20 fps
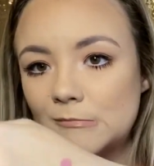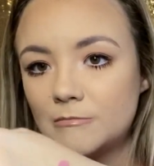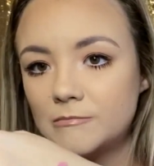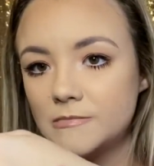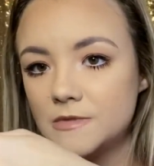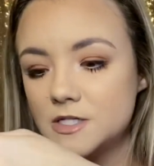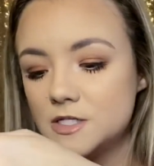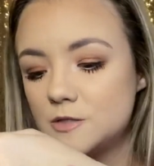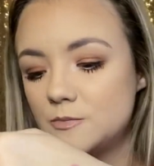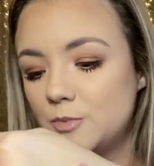
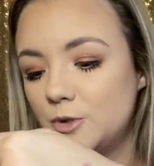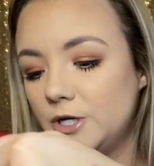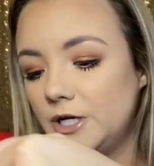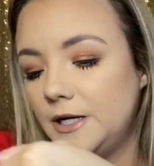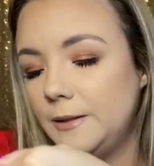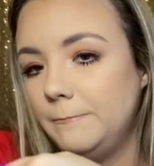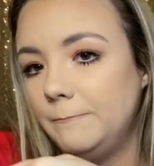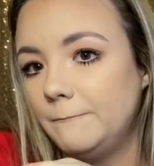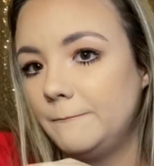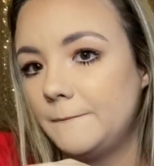It's
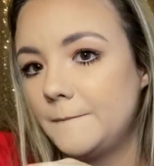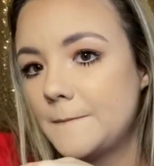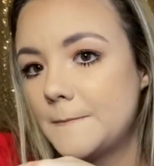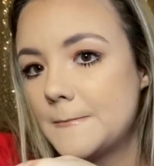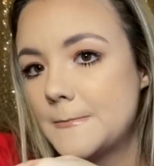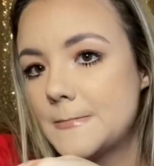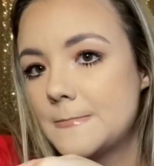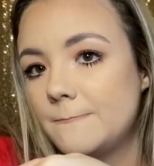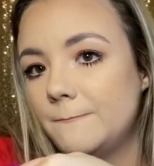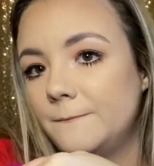pretty.
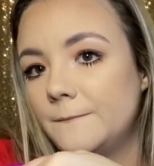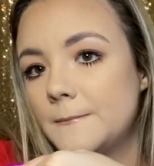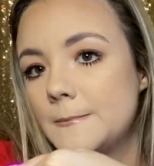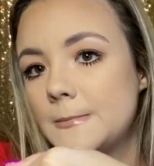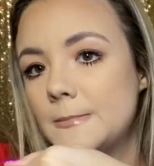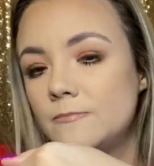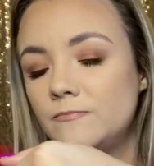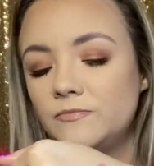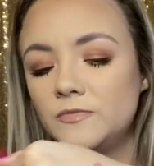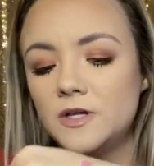
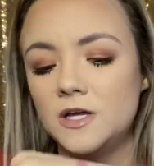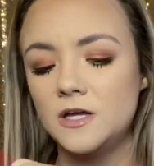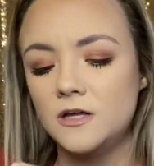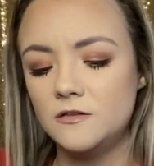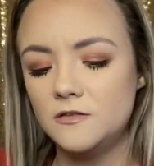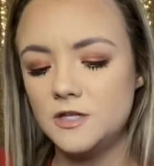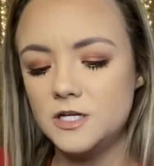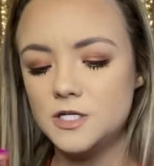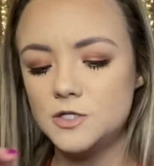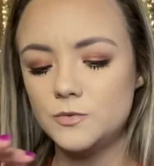
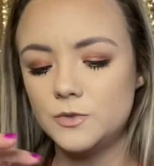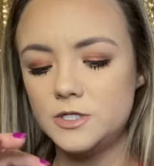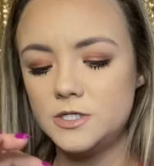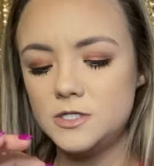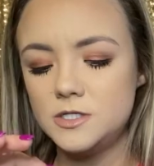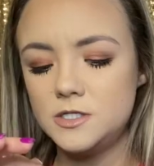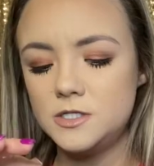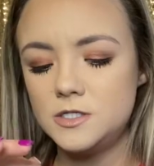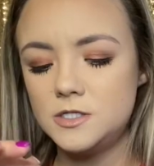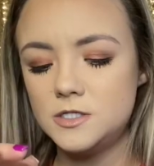These
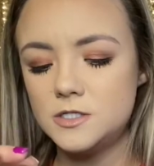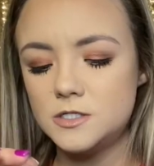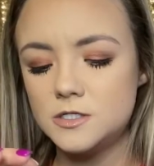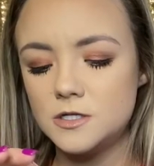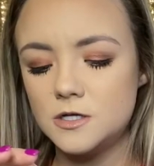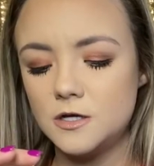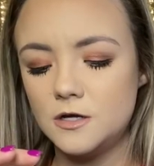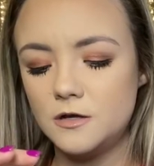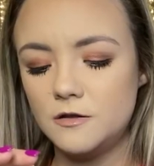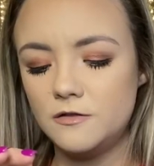ones
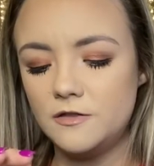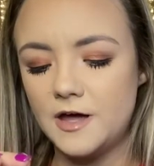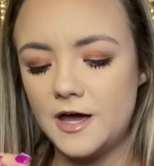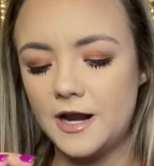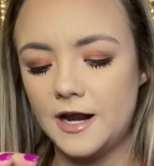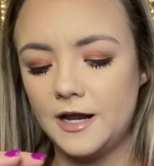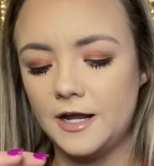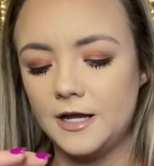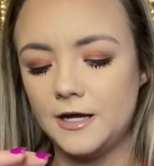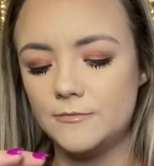that
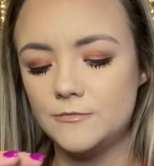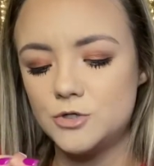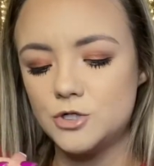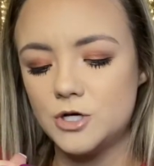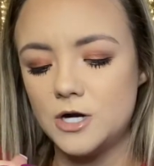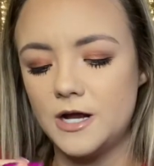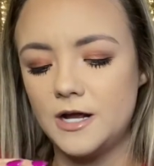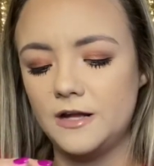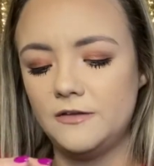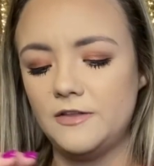I am
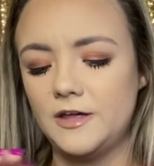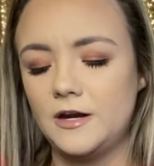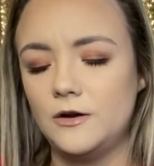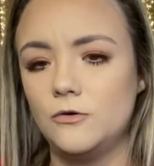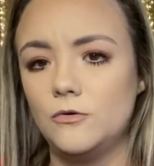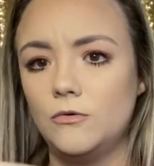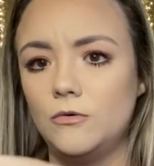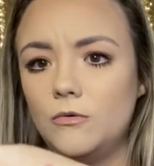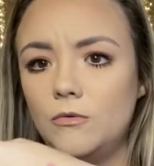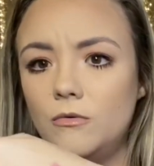trying, they
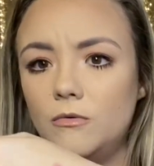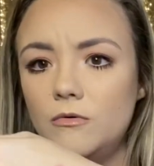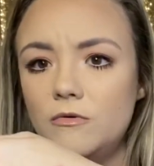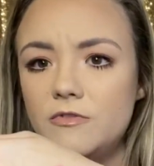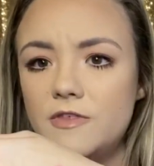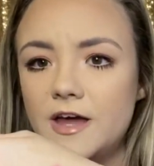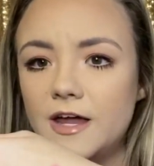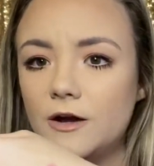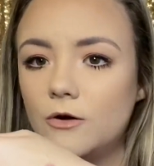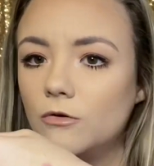
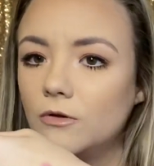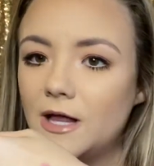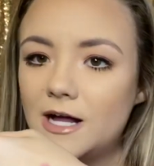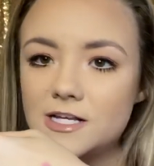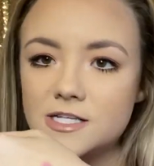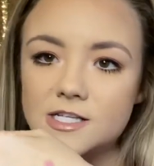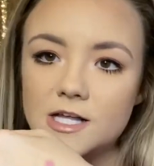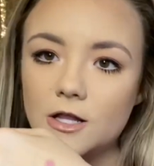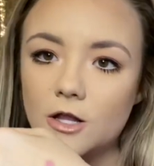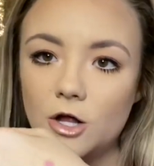don't
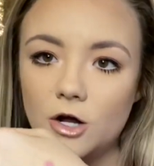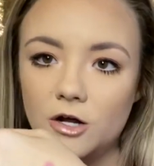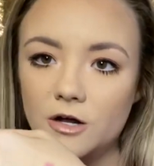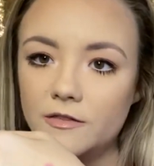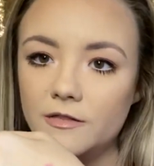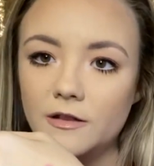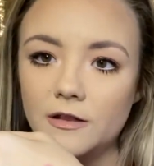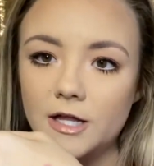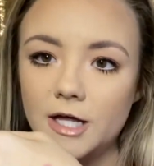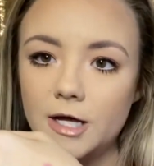last that long on
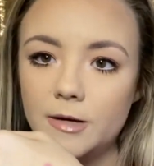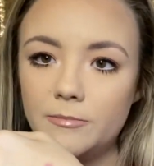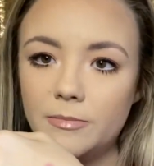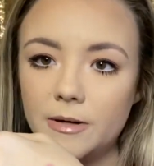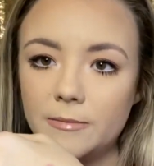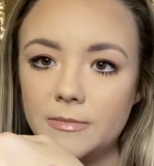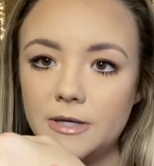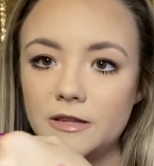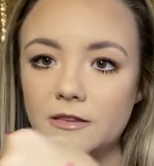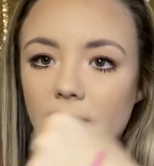the lip. I
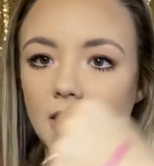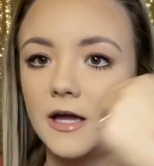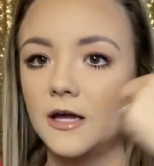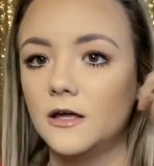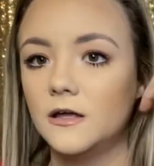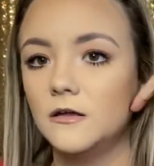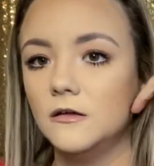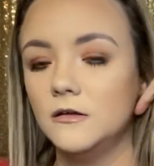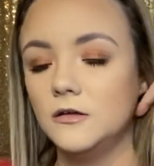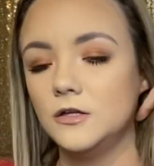mean, like,
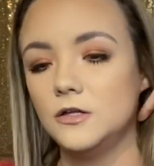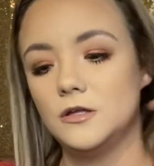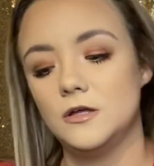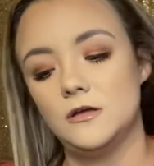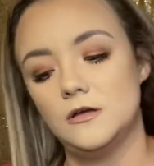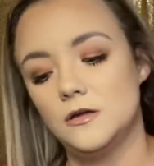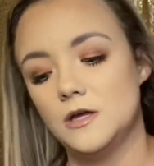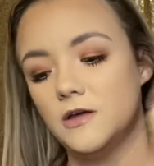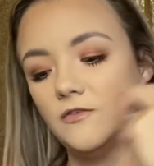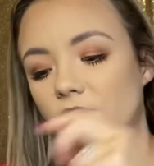
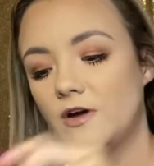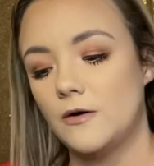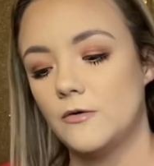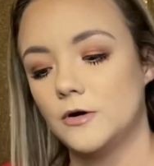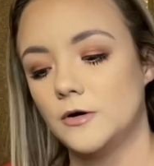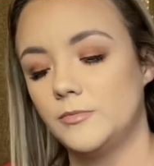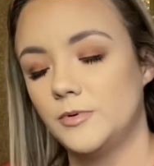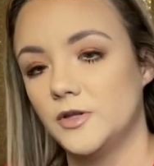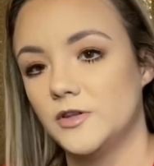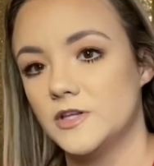if I were to
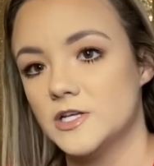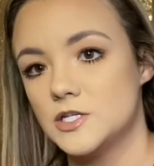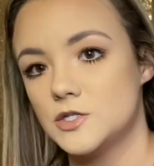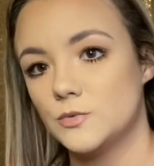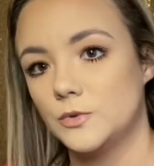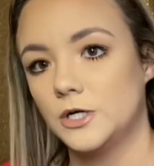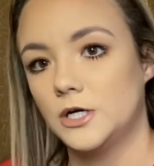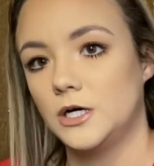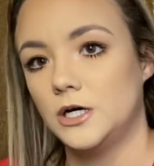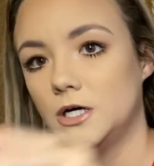put this
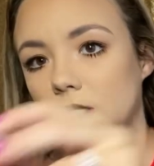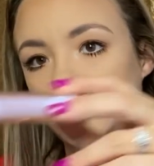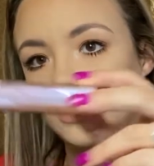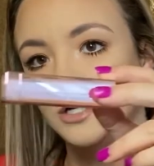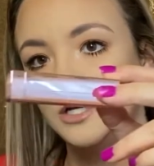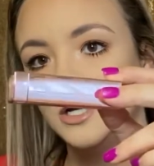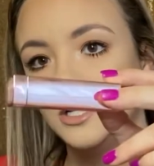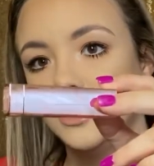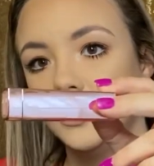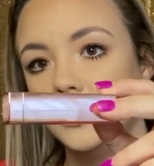one on,
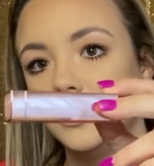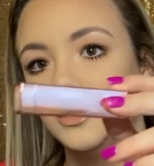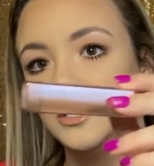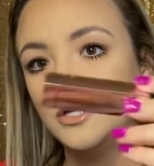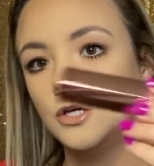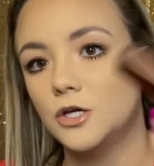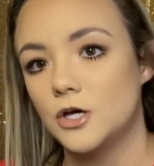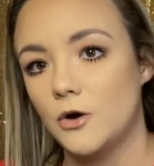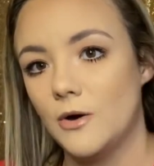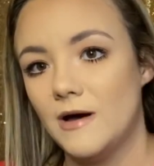
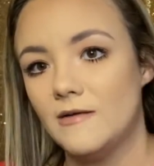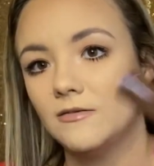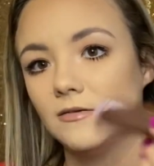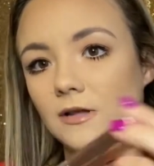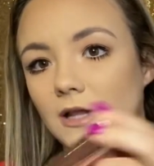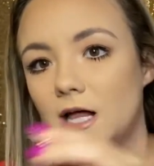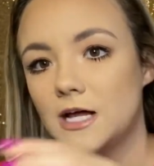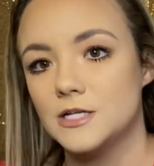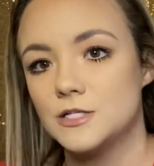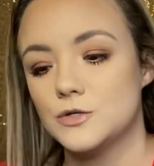go have a
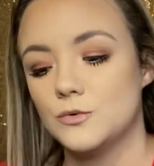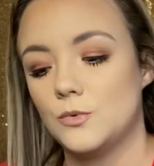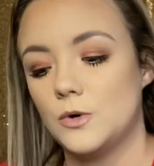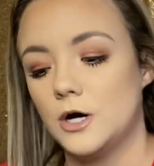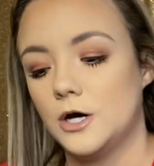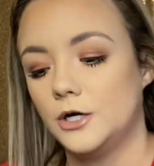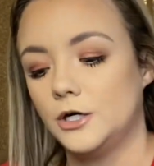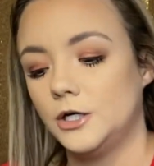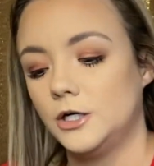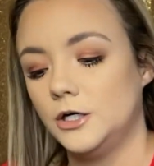glass of
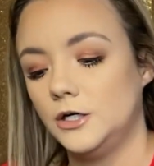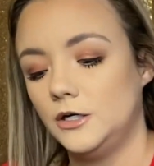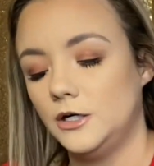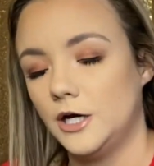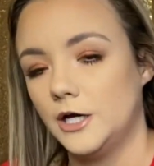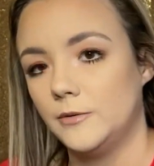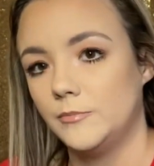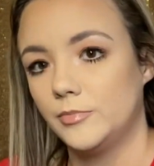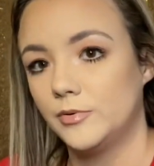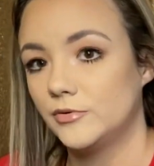water,
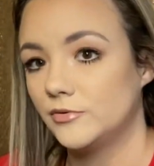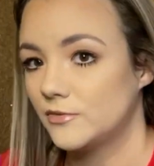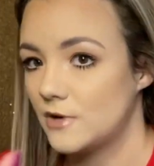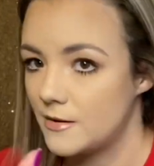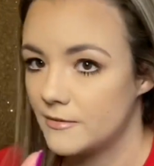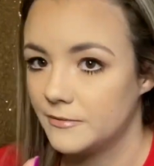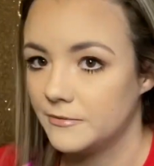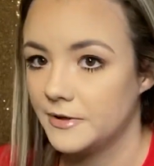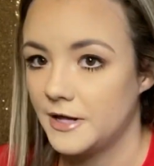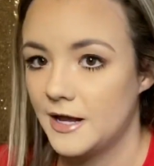I'd
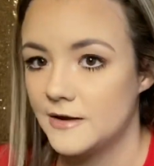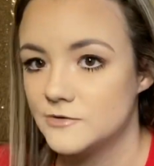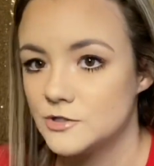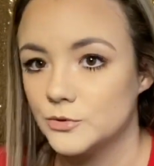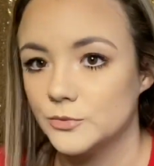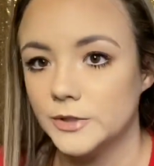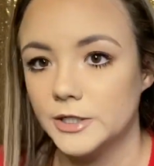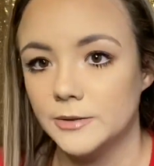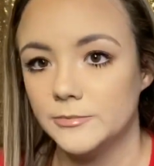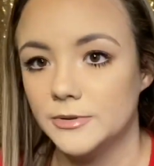probably have to
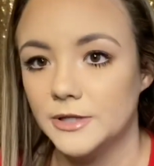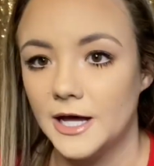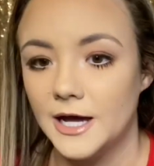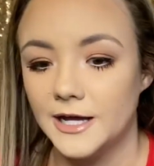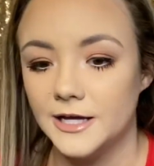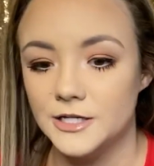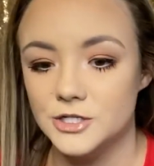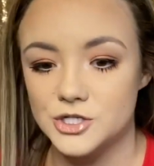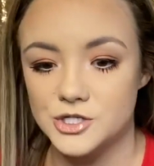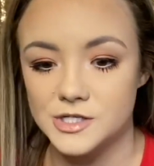reapply
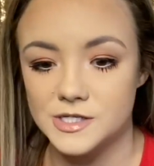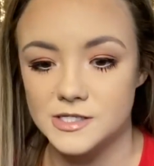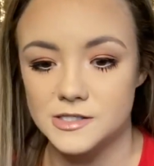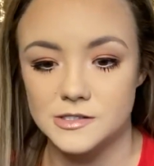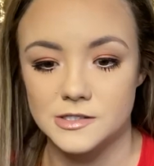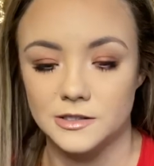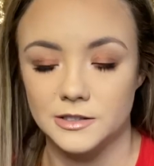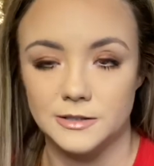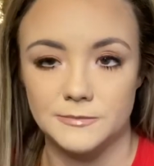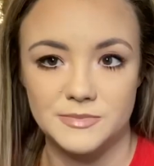it just because it's a
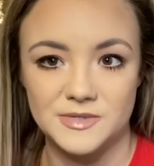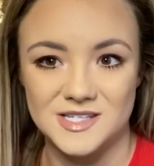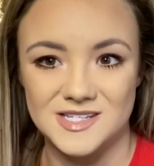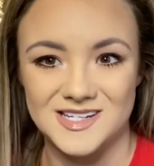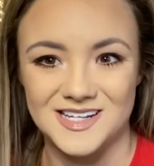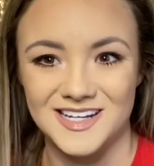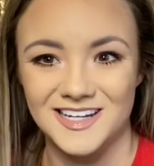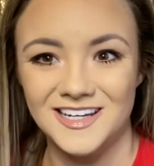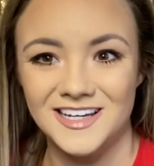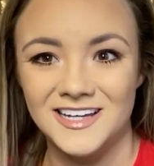
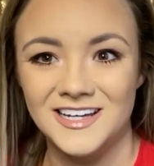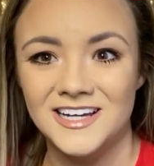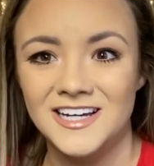lipstick.